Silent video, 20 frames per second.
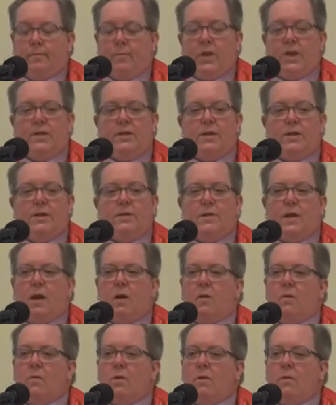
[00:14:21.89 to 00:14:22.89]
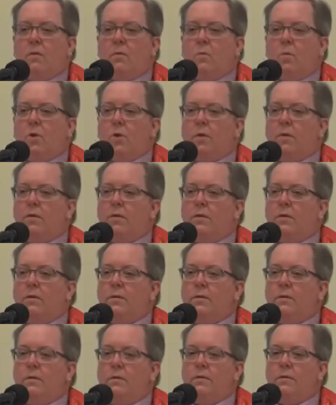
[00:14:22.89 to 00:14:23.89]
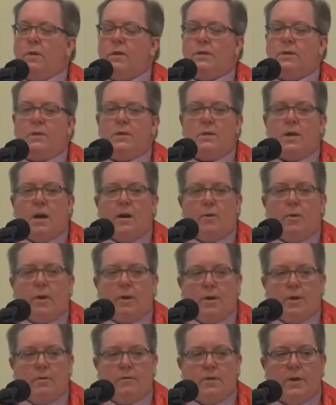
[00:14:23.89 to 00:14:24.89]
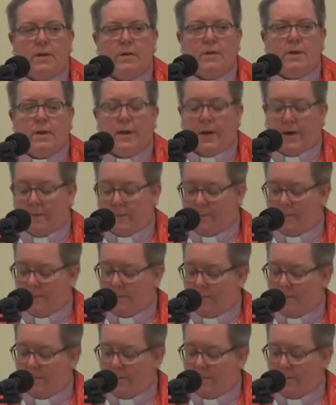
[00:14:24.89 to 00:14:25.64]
This is our world. This is our country today.